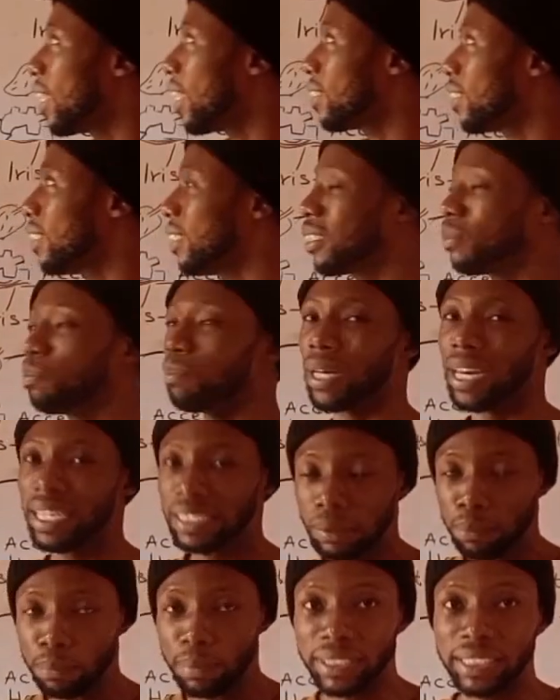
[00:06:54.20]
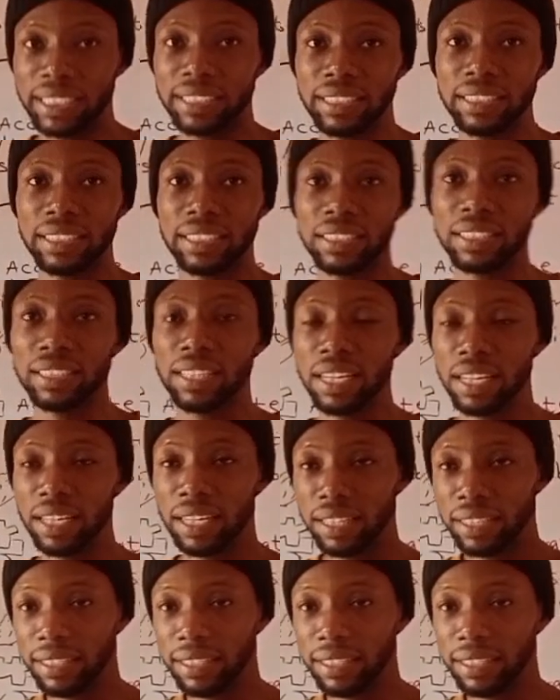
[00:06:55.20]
That is parasympathetic.